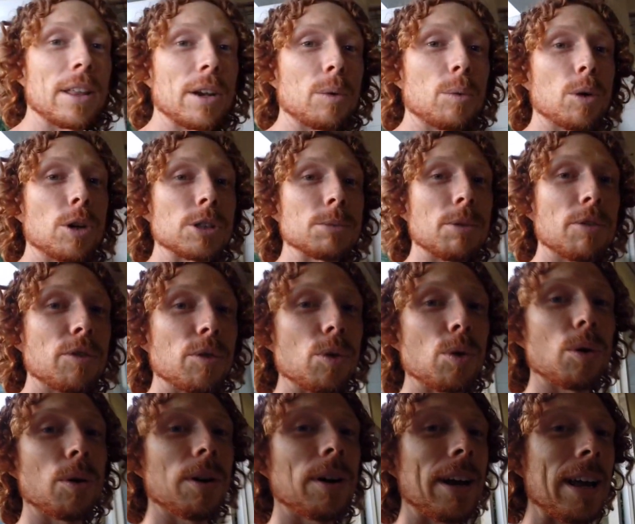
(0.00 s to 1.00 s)
than it was
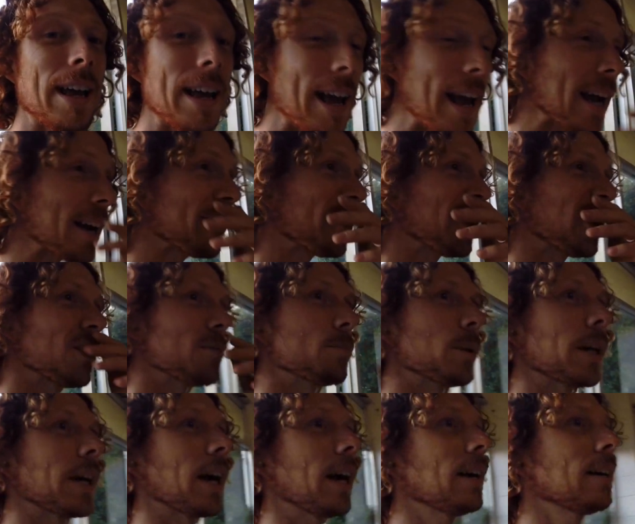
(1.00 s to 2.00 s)
before, heck of a lot
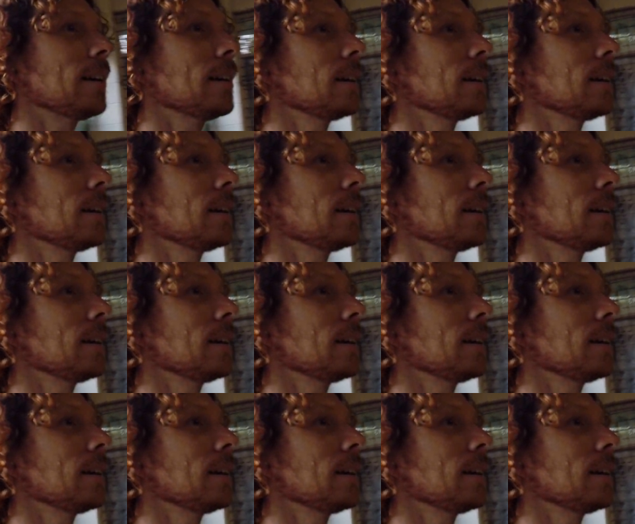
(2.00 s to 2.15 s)
bigger,